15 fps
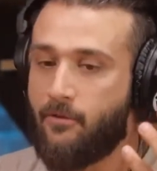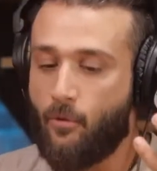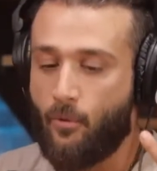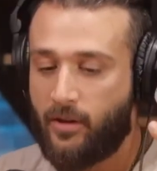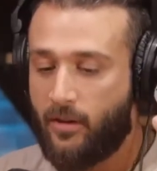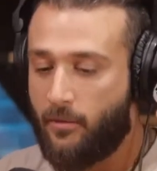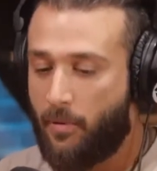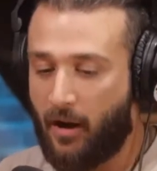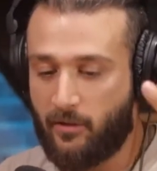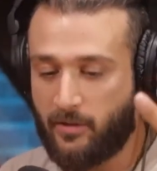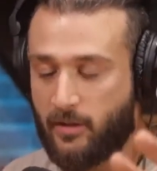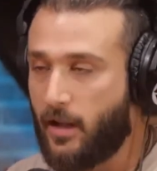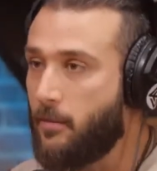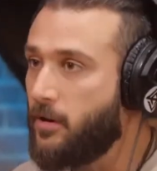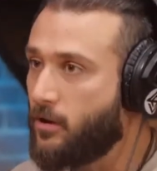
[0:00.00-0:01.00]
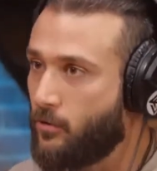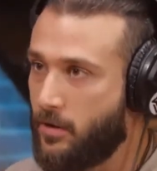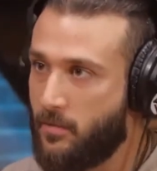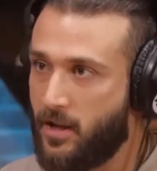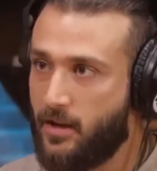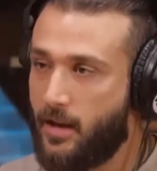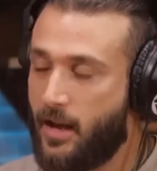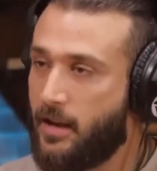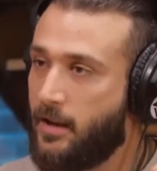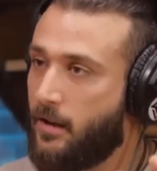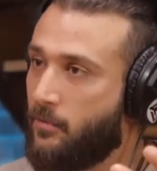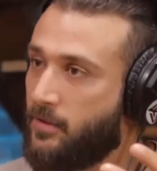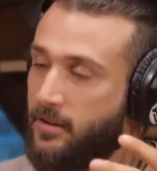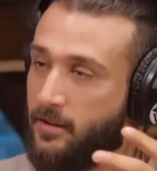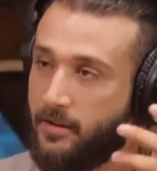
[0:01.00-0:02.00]
even went to the Paris Climate Agreement, and
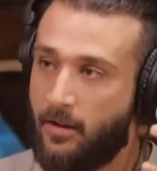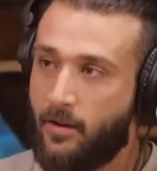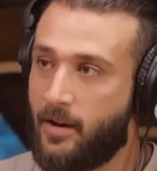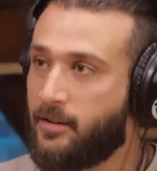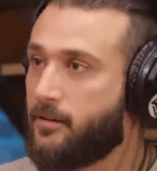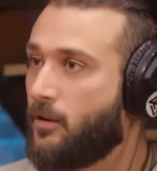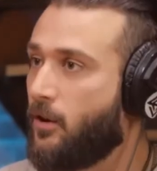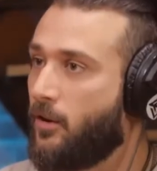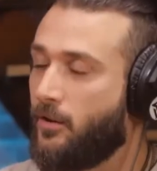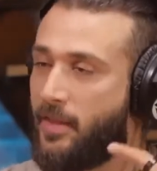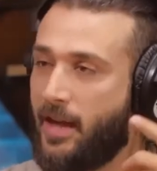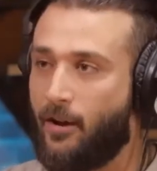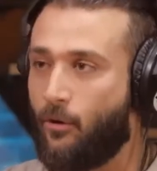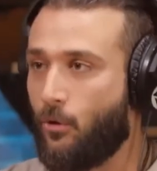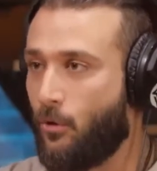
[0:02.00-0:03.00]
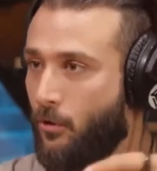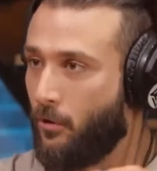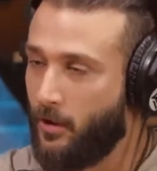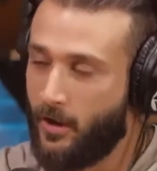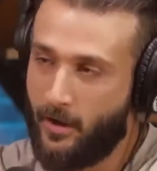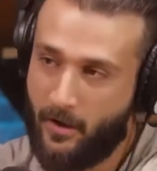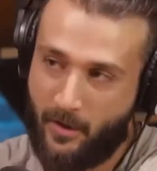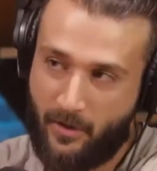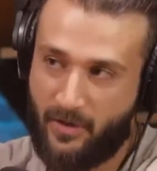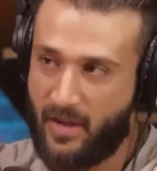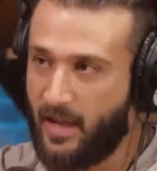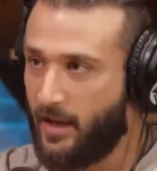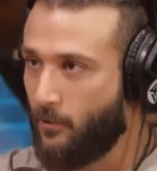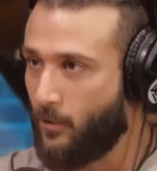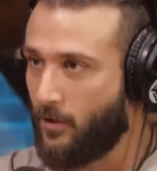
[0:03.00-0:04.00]
I was, I saw that whole
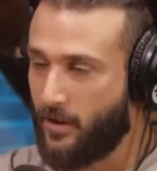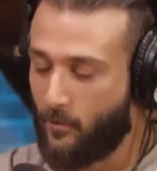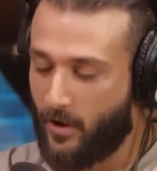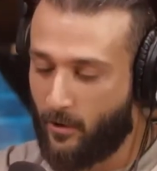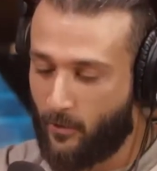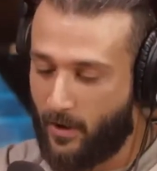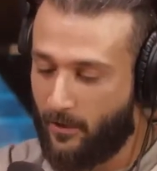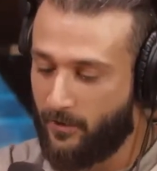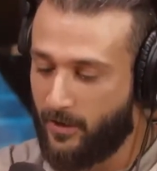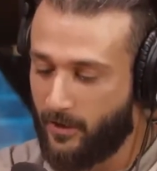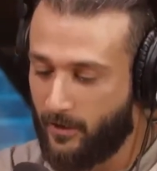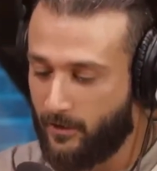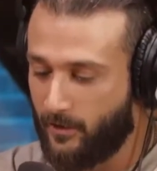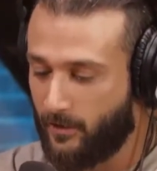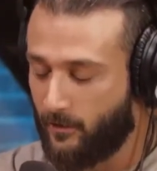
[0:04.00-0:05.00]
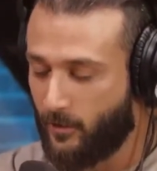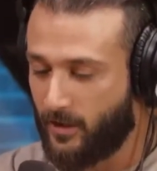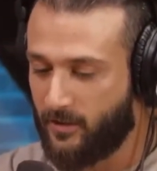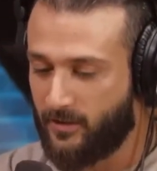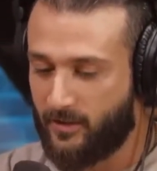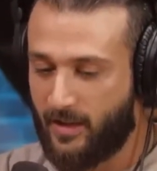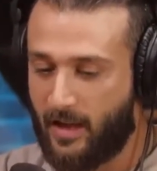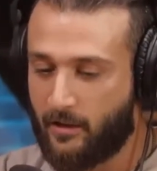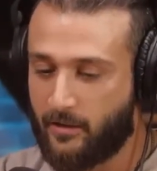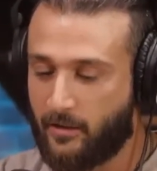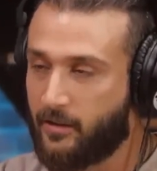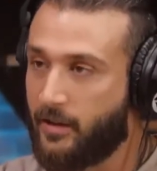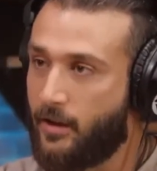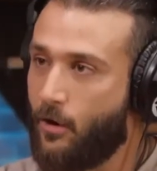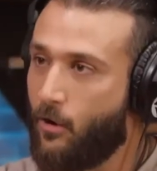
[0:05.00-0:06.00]
thing where they went around the Arc
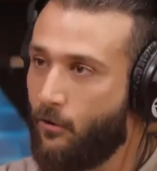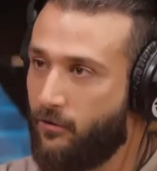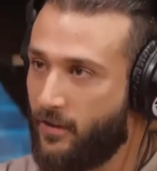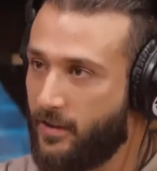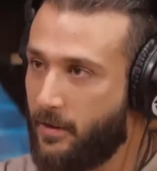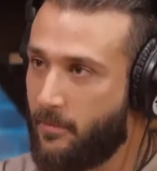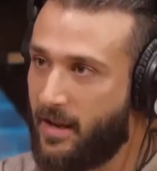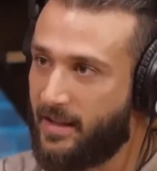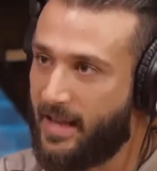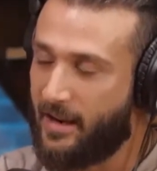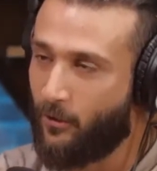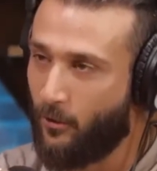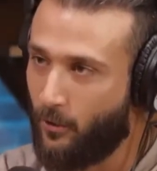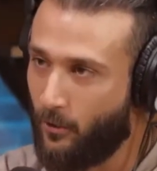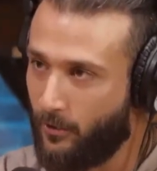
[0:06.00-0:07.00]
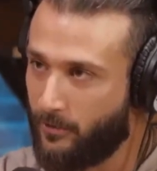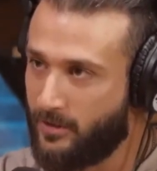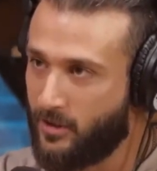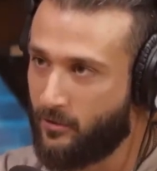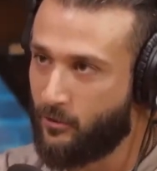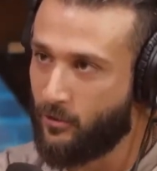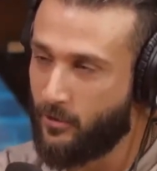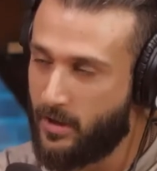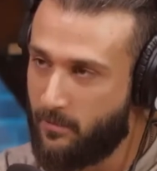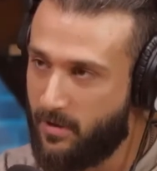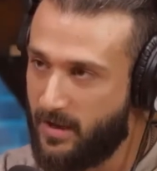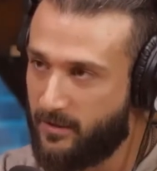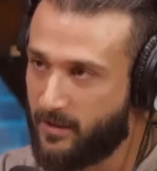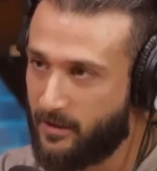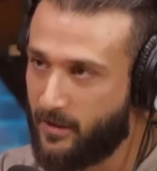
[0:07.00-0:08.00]
de Triomphe, and they made that whole,
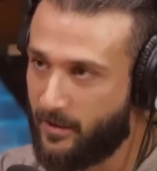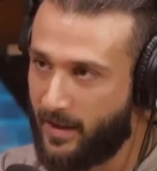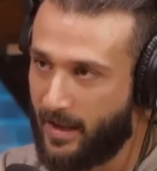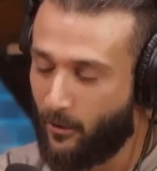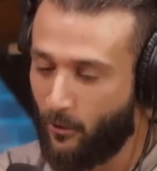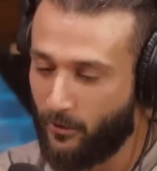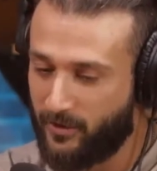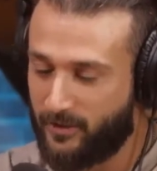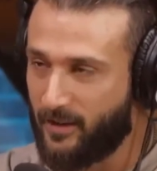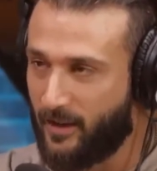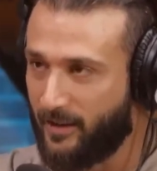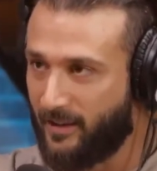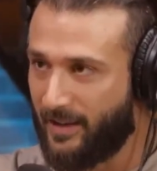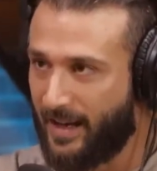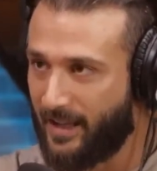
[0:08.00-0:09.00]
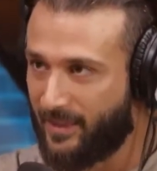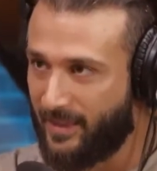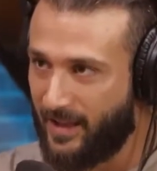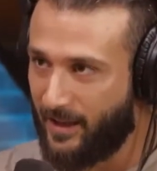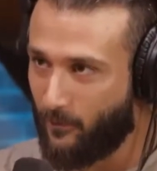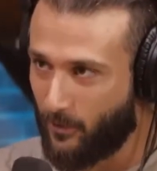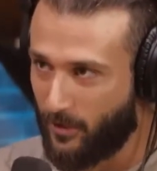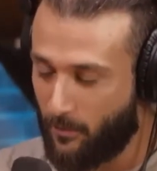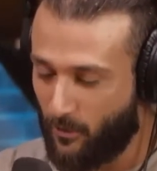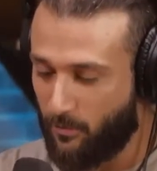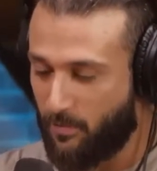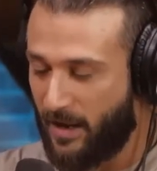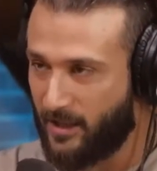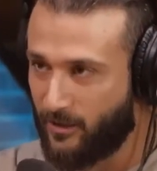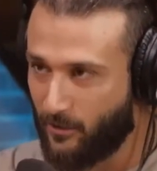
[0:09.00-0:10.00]
Greenpeace had done that whole sun-like thing where they
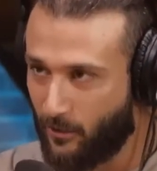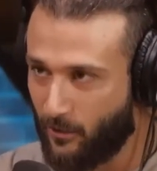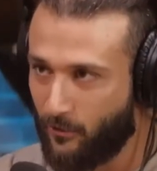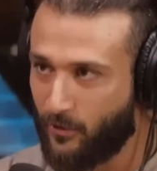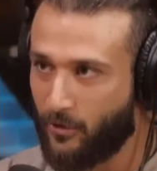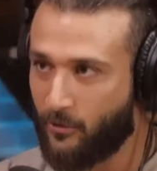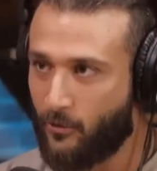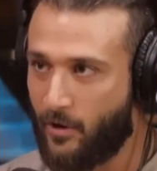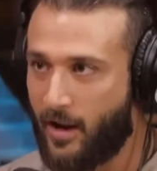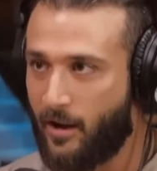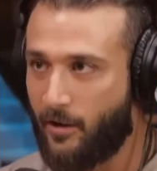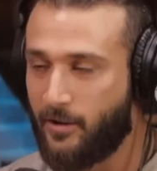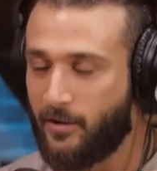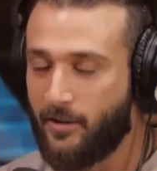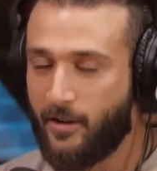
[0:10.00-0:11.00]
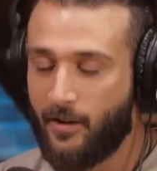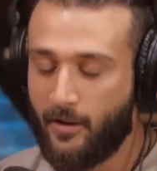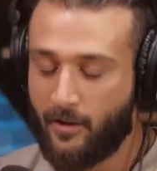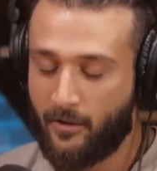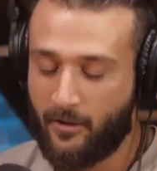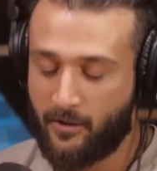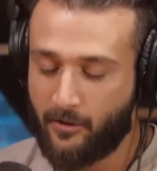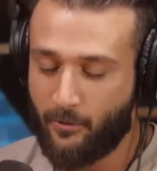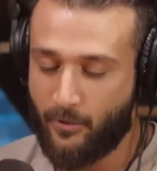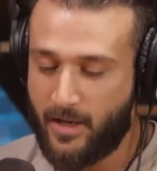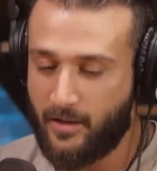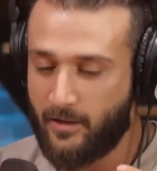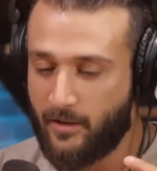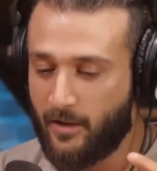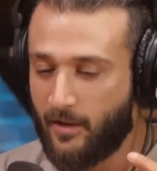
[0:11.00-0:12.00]
put paint all over the ground and on the
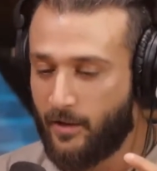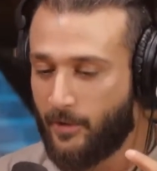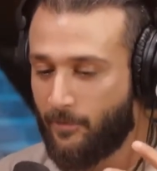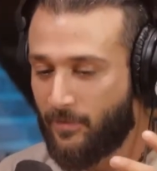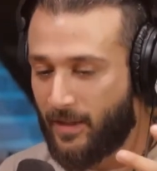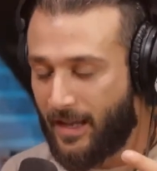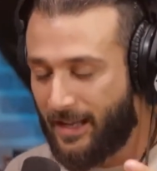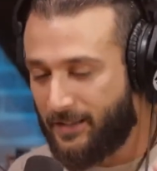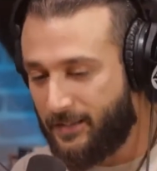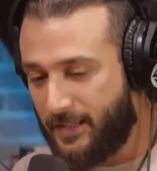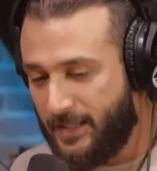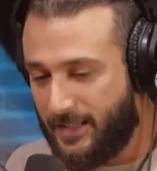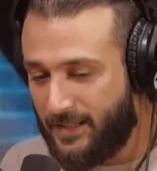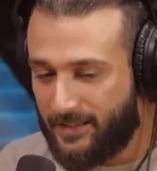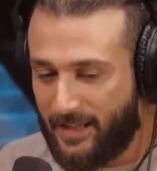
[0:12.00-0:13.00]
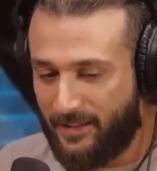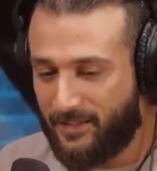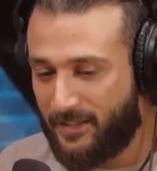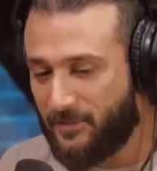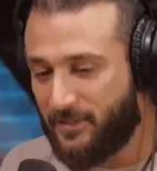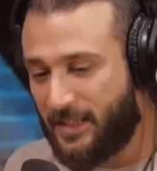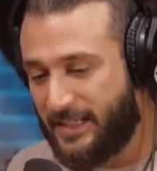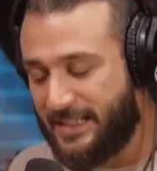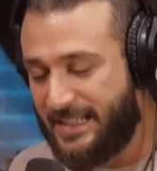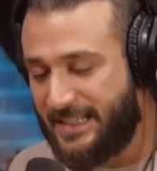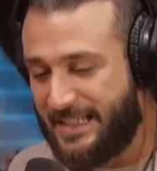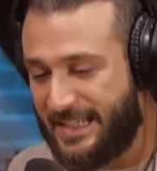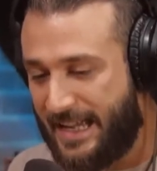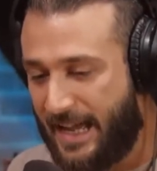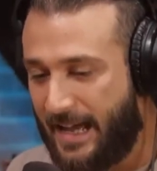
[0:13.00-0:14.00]
street. And I see these things, and I was like,
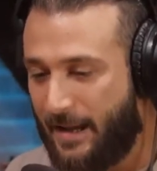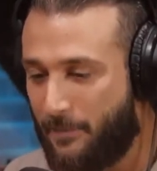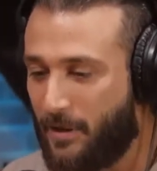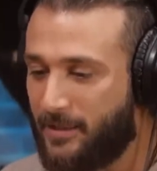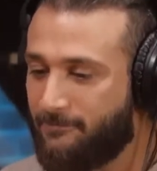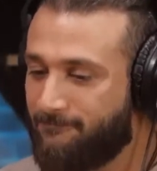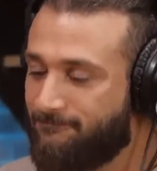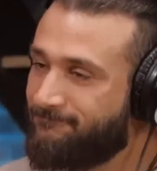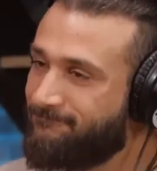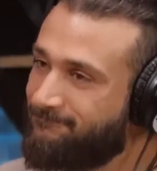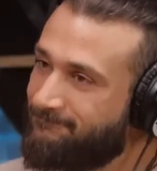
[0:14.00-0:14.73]
yeah, but